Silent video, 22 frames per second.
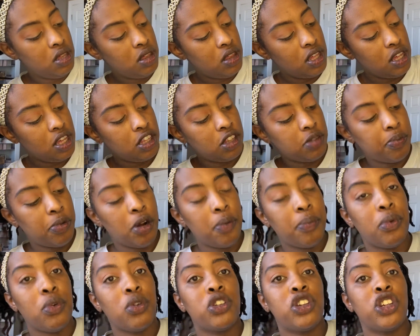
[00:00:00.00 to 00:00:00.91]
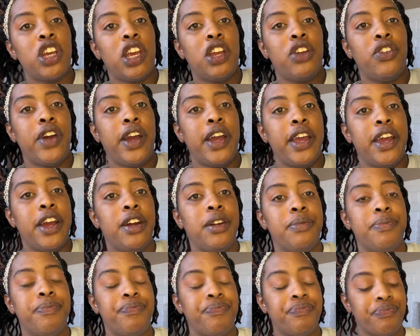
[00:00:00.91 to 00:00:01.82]
This purple shade right
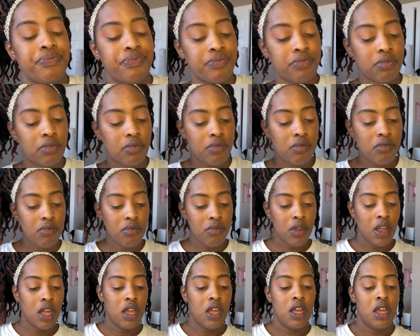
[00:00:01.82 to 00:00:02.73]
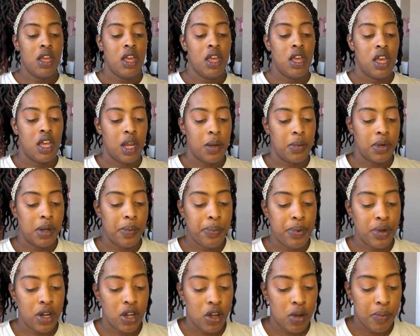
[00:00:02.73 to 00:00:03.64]
here. And I'm going
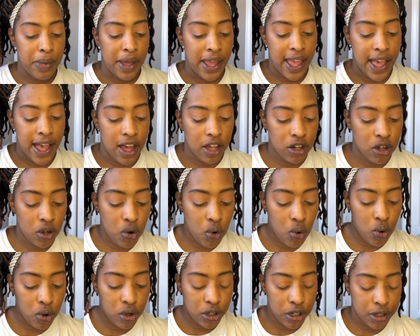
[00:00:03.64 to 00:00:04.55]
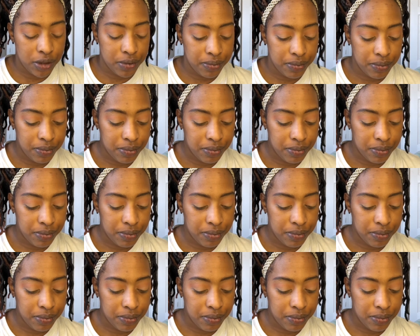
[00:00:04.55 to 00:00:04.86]
to put it on my outer corner.